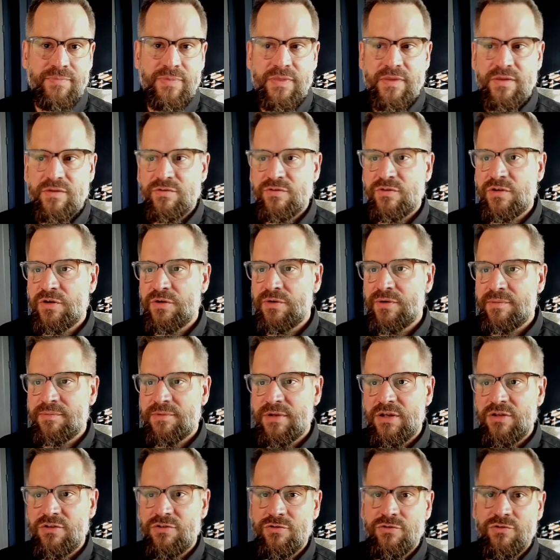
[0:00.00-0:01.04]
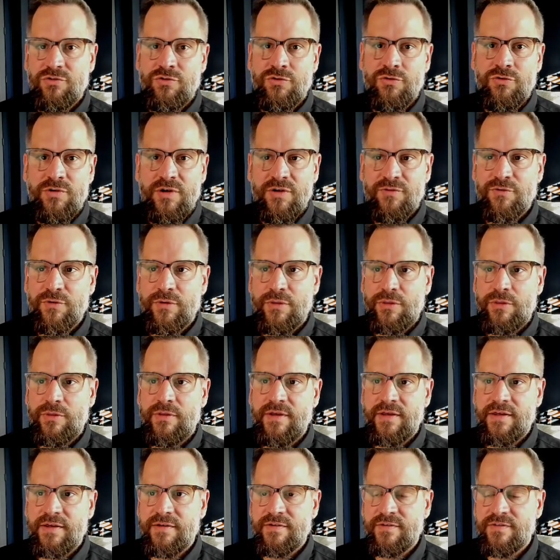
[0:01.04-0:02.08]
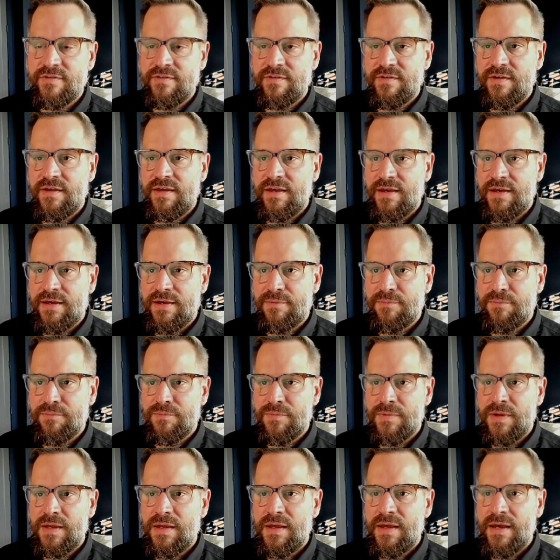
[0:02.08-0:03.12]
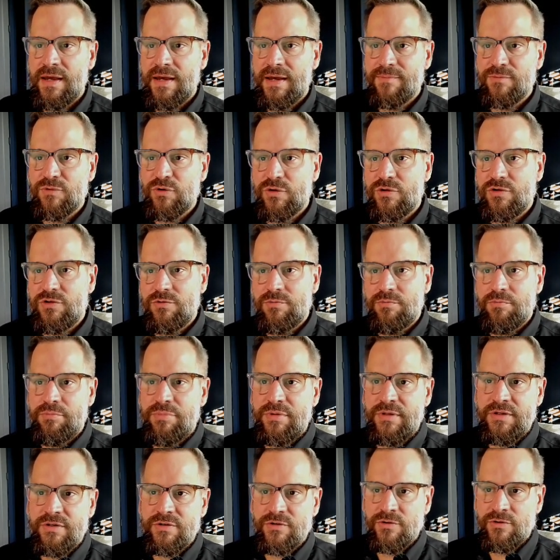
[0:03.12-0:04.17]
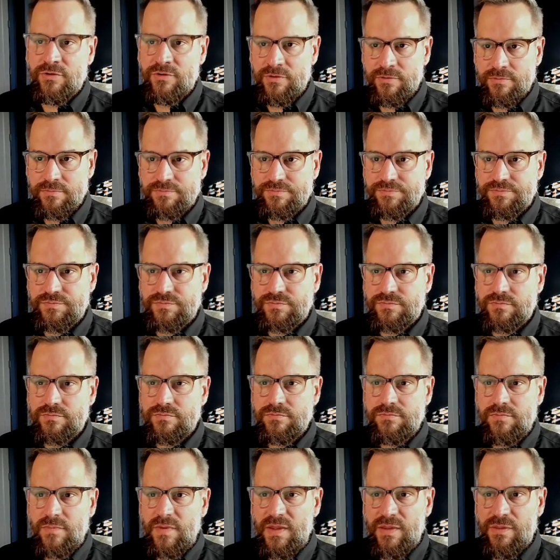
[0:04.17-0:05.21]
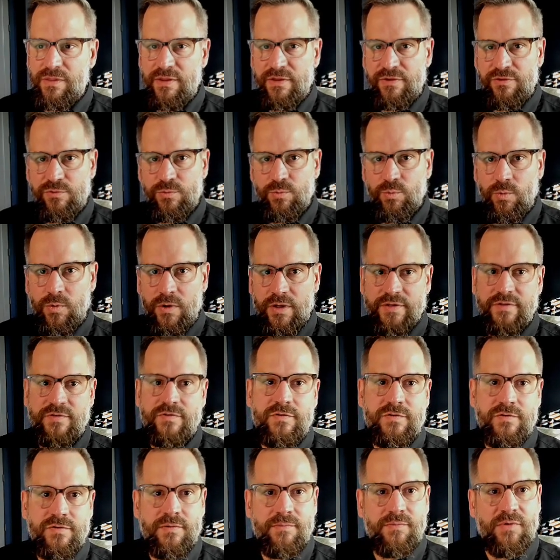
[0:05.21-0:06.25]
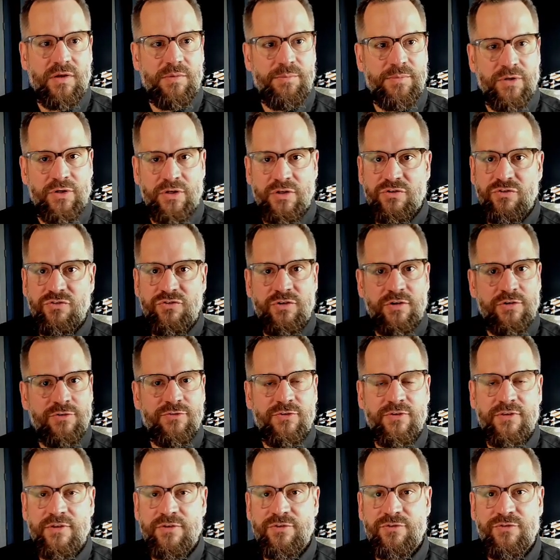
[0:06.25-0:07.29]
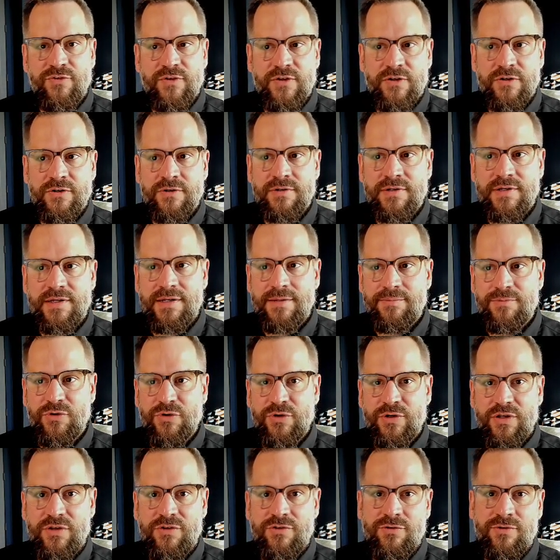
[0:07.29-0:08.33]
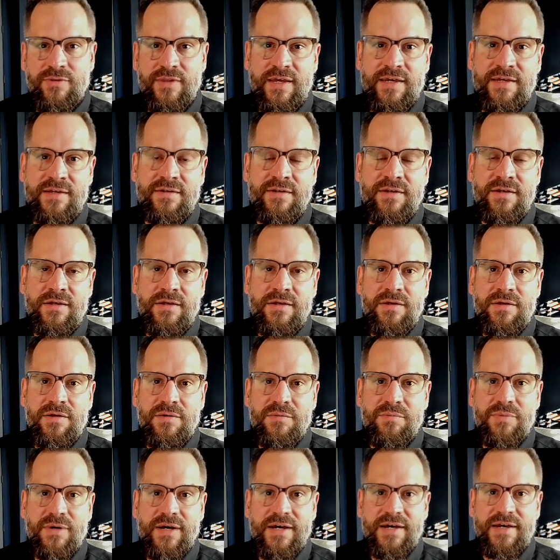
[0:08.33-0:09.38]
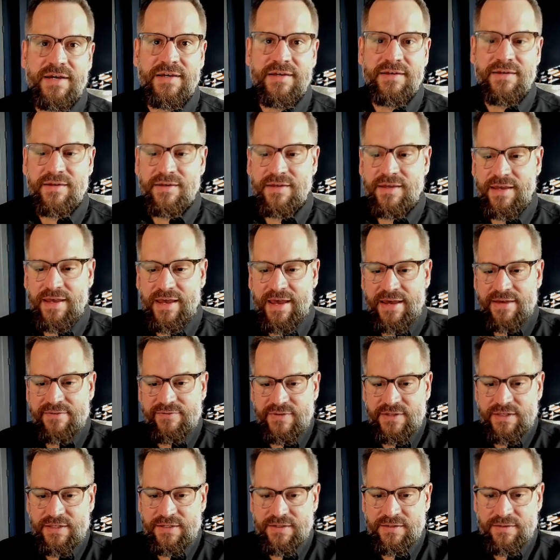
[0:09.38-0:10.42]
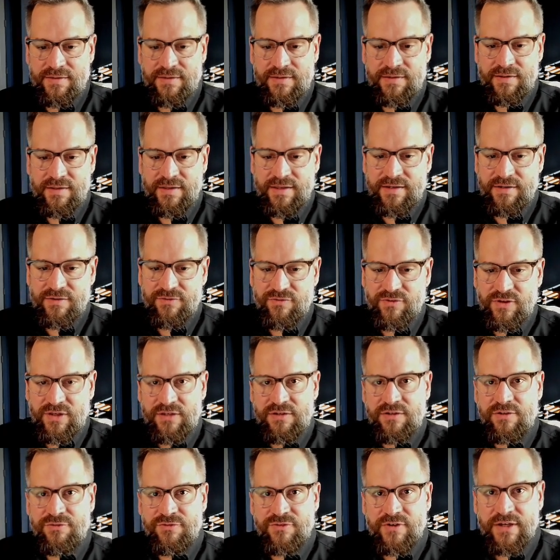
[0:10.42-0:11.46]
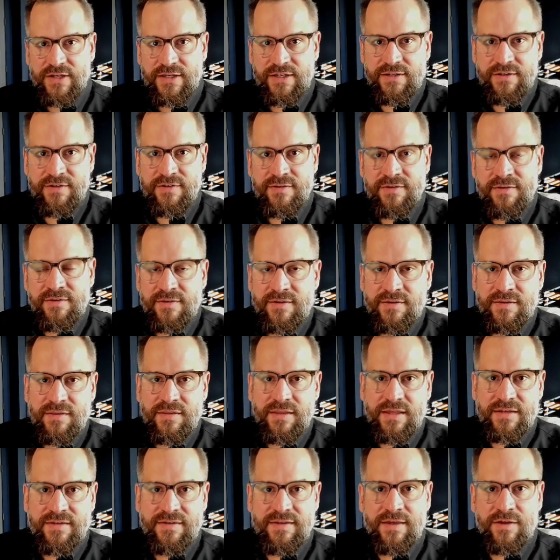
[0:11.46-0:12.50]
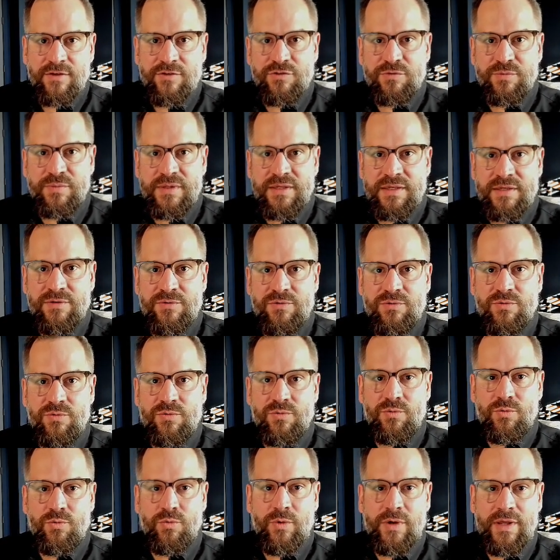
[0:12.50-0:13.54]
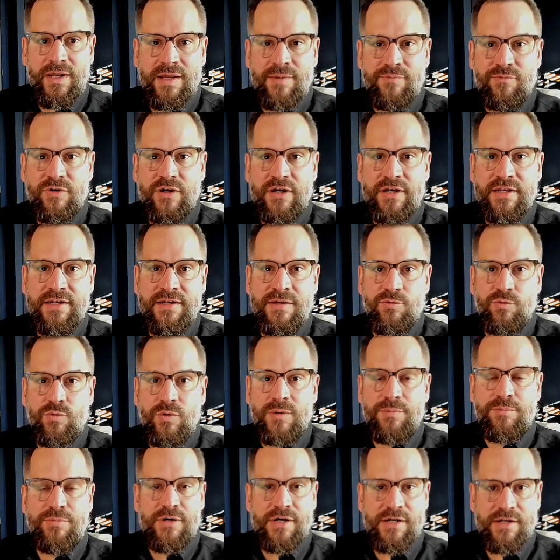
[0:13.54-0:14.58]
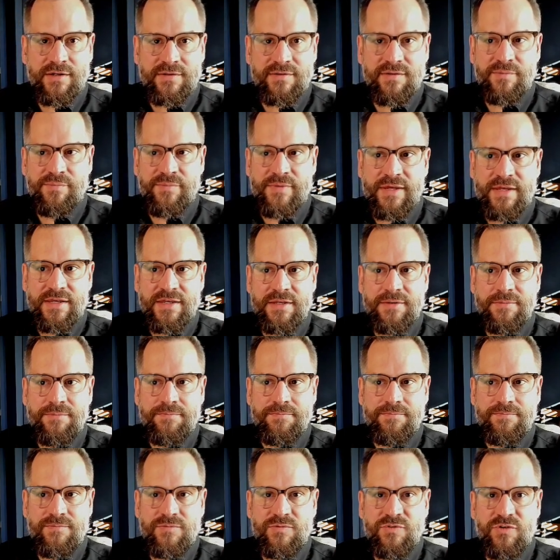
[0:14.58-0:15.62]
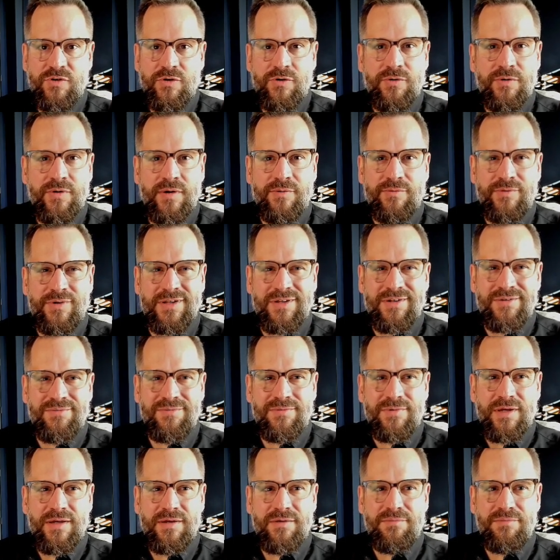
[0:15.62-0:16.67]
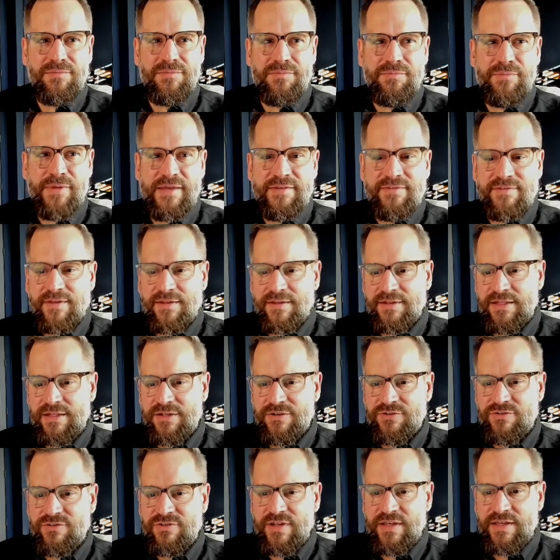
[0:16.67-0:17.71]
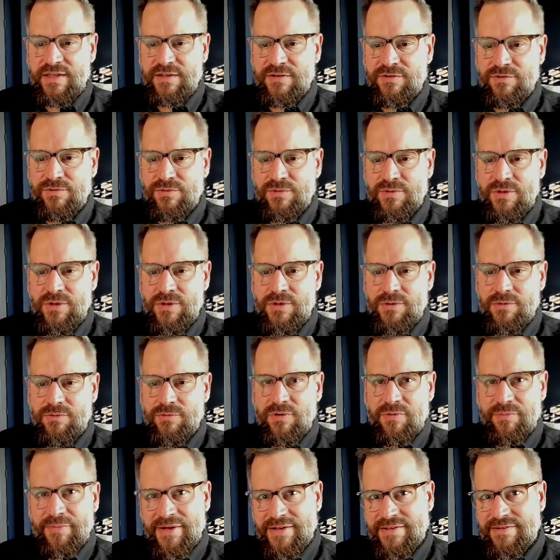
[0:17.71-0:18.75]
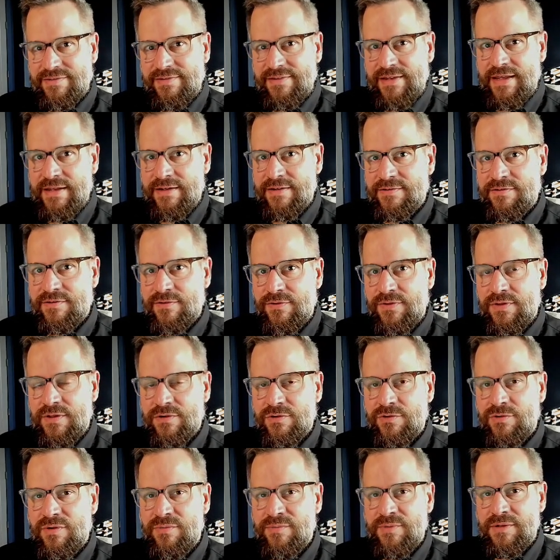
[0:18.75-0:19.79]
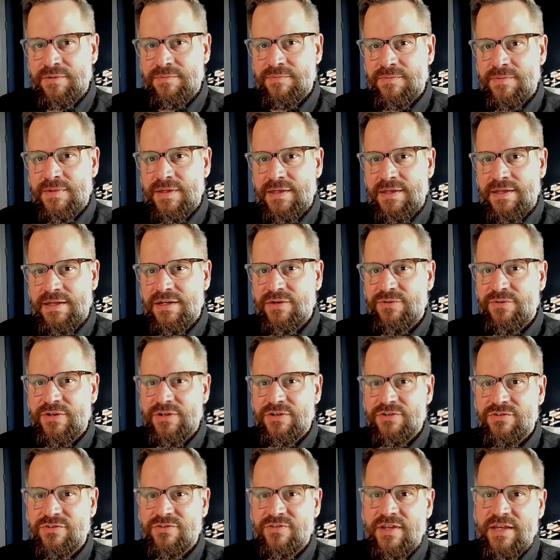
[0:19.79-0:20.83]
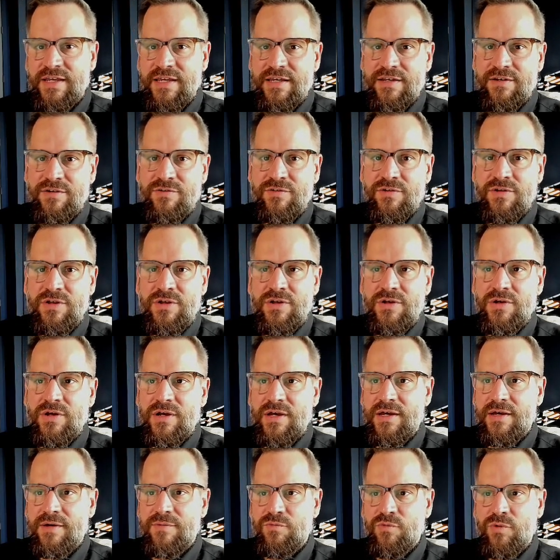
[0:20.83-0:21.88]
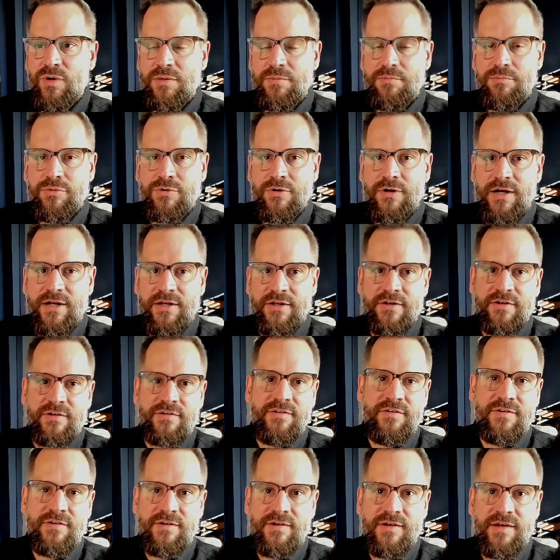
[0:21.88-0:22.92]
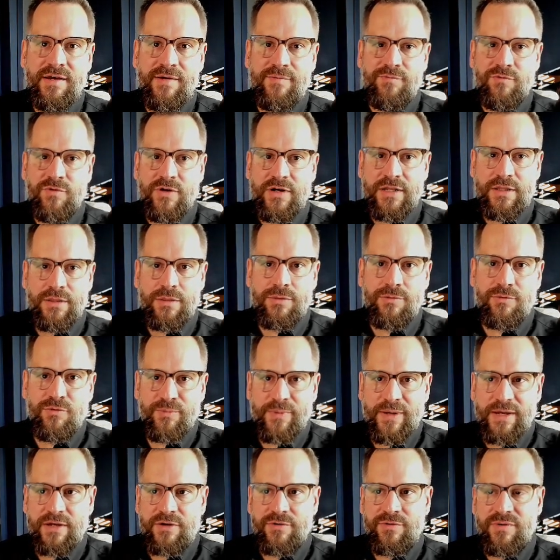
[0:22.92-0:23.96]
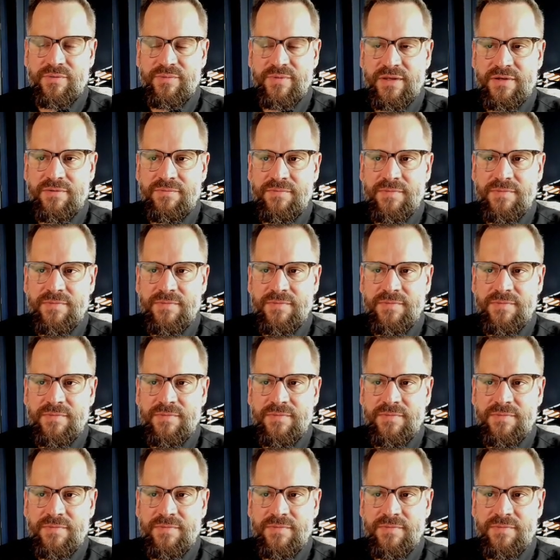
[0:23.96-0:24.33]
So I'm going to do 2 different things. I'm going to build this once. I'm going to build it just for this filler. And I'm going to do that by having an event defined that tells me when I'm running and what product I'm making. So I want to basically understand what my state is of the equipment, and I want to understand what product I'm running through my equipment.